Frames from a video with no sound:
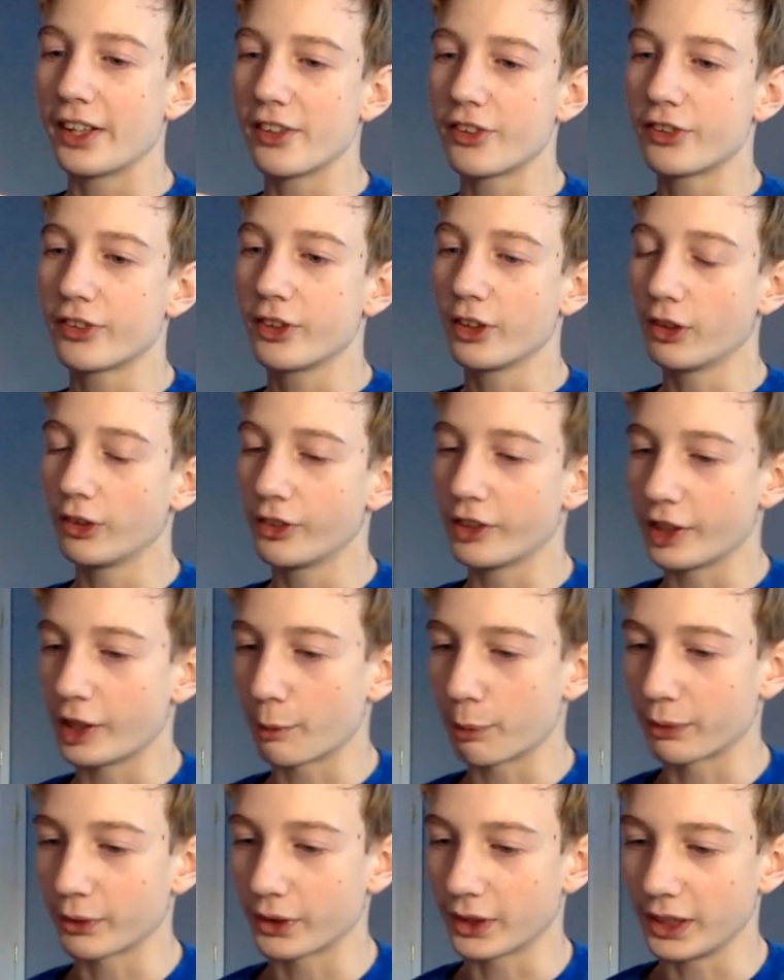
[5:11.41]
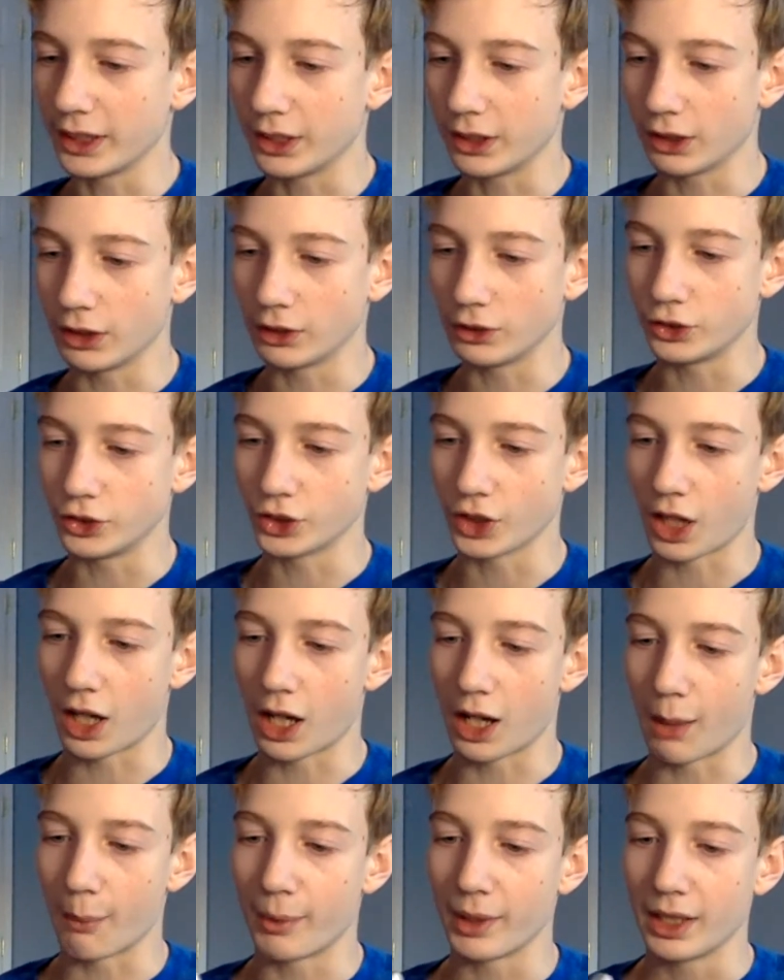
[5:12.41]
still did a pretty good
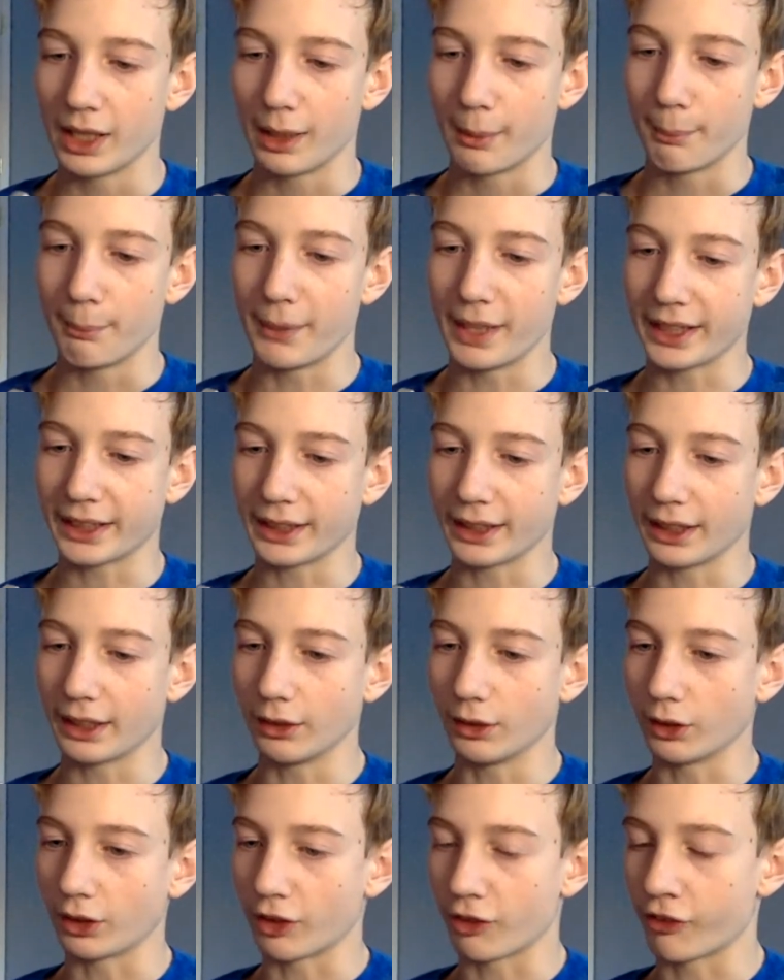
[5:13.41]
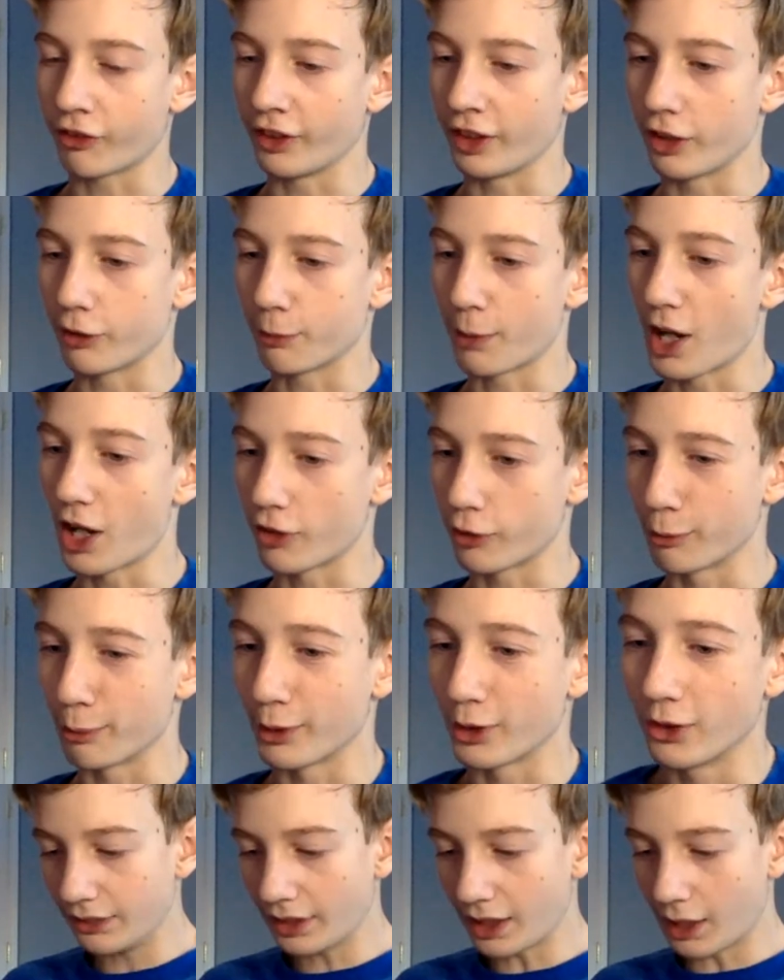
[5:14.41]
job making it look as thin as
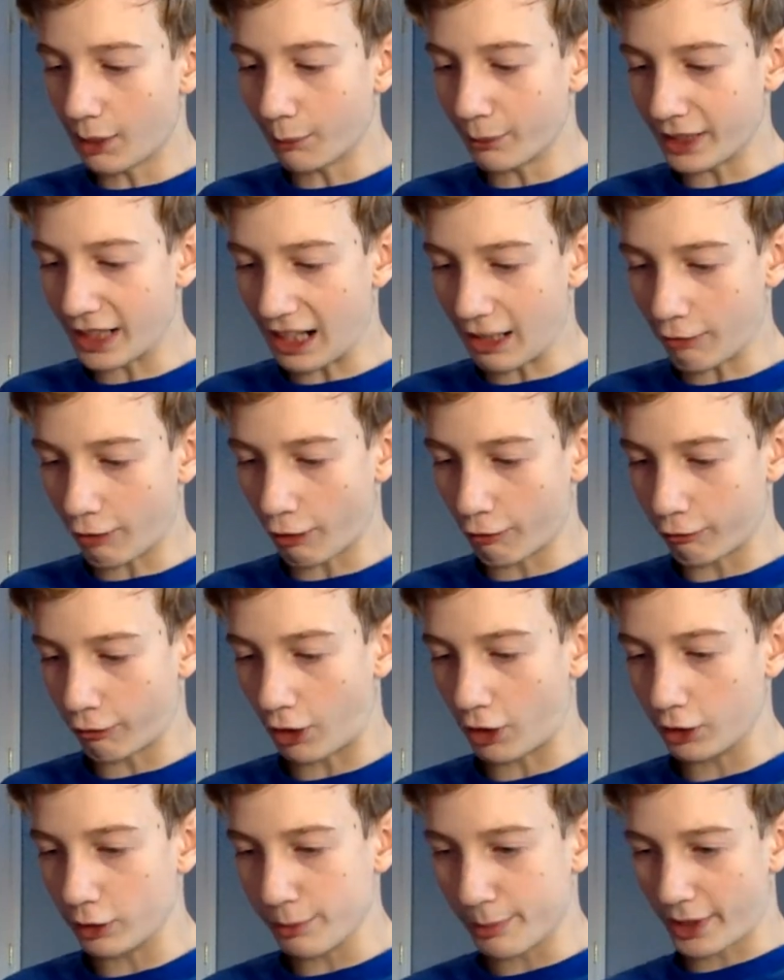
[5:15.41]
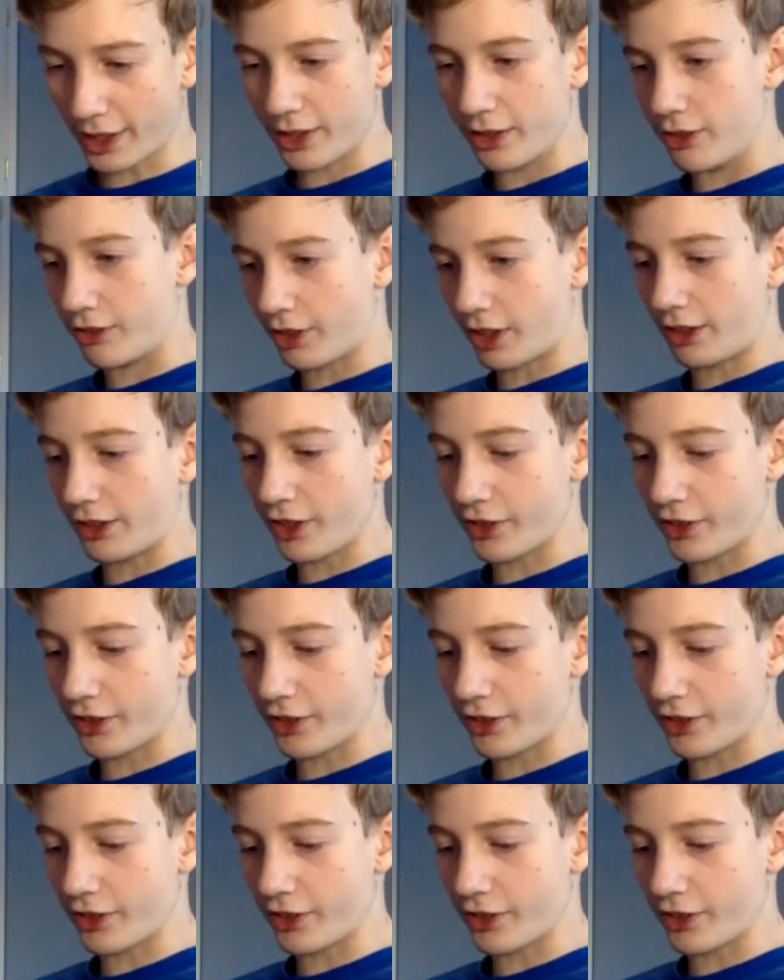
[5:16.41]
possible. Now, we have our volume buttons on the